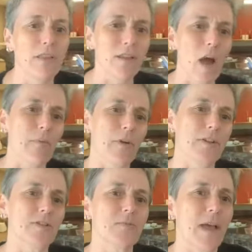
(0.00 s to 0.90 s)
of the
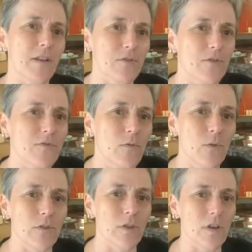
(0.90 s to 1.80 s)
operations managers
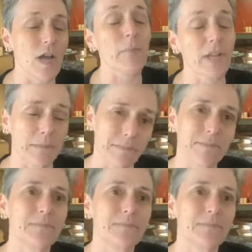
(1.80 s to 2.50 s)
for the company.